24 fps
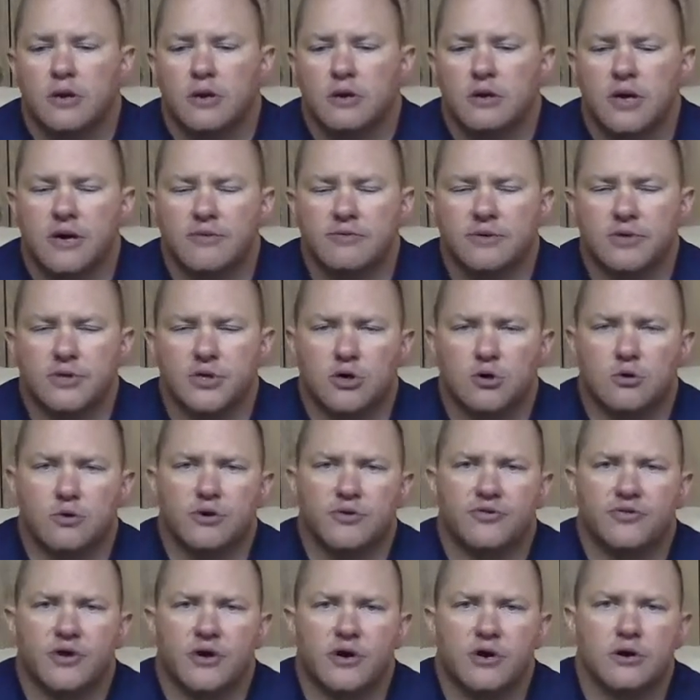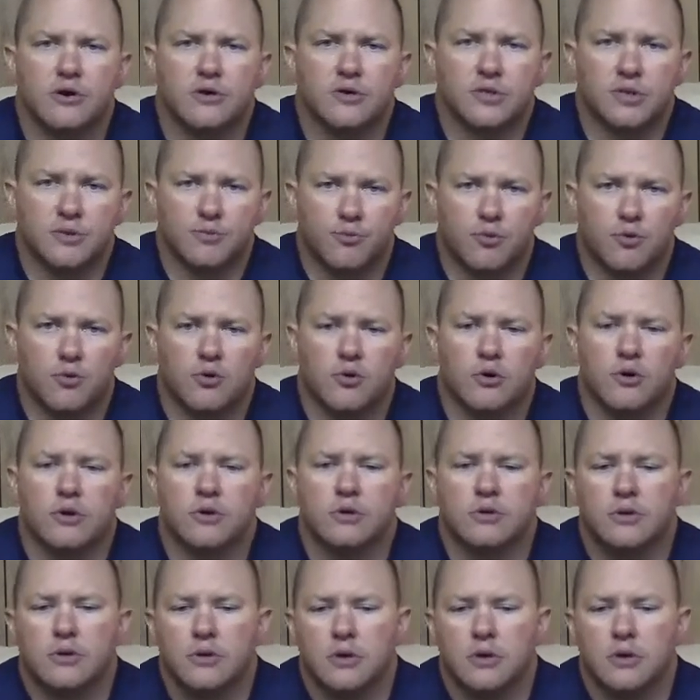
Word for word: You have to deal with their support.